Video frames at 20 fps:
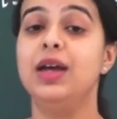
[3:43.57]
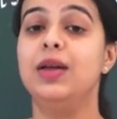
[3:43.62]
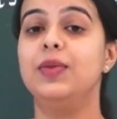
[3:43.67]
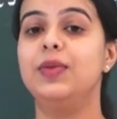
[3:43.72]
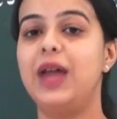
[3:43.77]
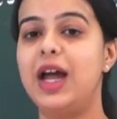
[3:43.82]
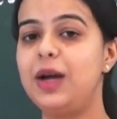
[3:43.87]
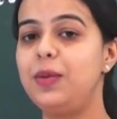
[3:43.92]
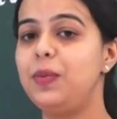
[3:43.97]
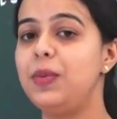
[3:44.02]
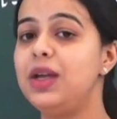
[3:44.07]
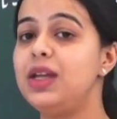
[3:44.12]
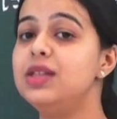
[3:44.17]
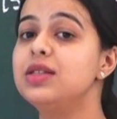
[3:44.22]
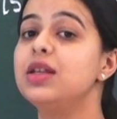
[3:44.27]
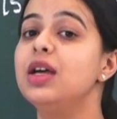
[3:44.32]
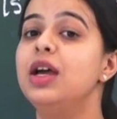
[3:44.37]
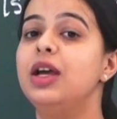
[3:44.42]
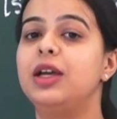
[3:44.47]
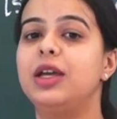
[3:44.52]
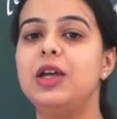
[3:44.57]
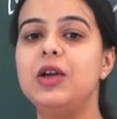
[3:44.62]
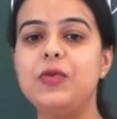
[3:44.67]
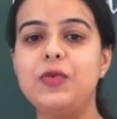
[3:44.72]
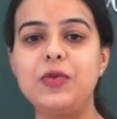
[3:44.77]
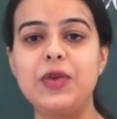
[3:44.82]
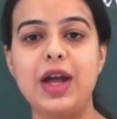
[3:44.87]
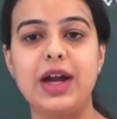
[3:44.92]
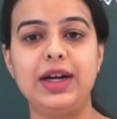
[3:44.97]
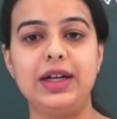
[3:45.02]
That means if
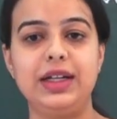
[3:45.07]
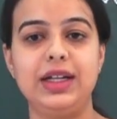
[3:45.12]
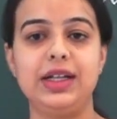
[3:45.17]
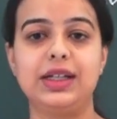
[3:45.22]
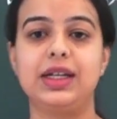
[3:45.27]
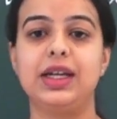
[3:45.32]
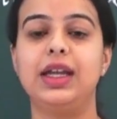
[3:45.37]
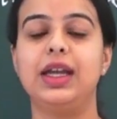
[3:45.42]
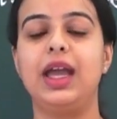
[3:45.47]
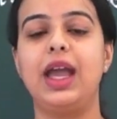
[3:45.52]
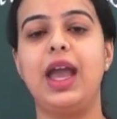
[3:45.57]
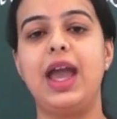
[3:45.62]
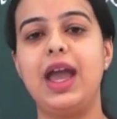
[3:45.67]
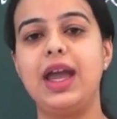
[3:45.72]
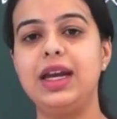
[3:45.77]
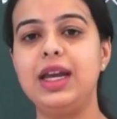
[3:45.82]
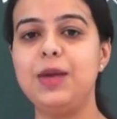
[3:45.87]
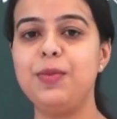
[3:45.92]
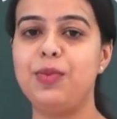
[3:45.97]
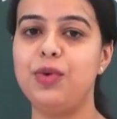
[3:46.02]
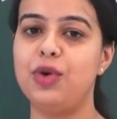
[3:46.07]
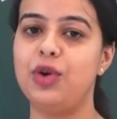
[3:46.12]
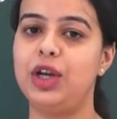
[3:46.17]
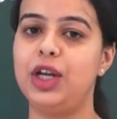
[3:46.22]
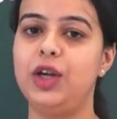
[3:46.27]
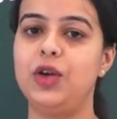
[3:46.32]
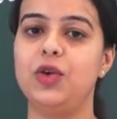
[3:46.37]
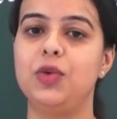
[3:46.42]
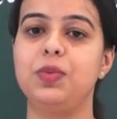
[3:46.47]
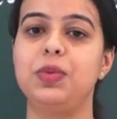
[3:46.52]
we are taking any
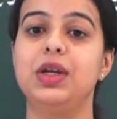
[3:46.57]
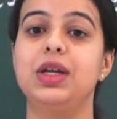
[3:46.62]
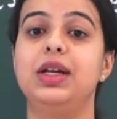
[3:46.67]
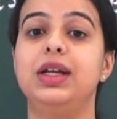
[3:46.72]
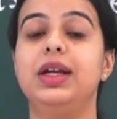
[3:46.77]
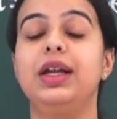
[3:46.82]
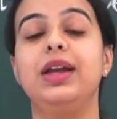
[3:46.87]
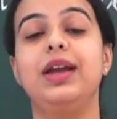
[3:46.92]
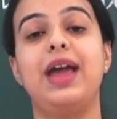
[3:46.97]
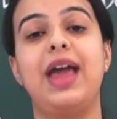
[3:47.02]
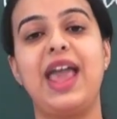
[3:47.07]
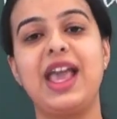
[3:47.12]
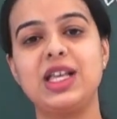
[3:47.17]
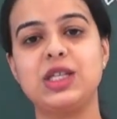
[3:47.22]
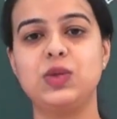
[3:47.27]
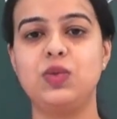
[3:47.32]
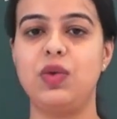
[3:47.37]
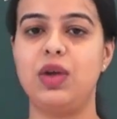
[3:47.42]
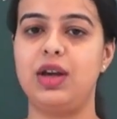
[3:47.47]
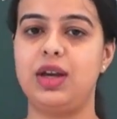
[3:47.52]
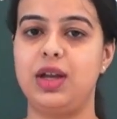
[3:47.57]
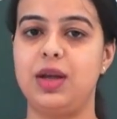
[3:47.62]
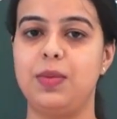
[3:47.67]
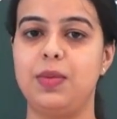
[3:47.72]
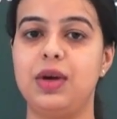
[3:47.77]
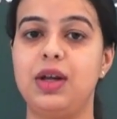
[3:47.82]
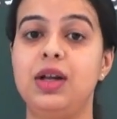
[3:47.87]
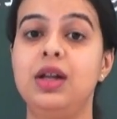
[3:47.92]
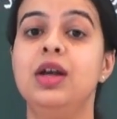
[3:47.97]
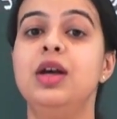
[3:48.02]
polynomial in x
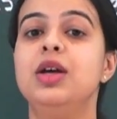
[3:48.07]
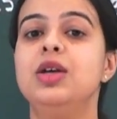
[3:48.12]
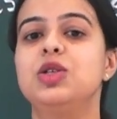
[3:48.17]
variable,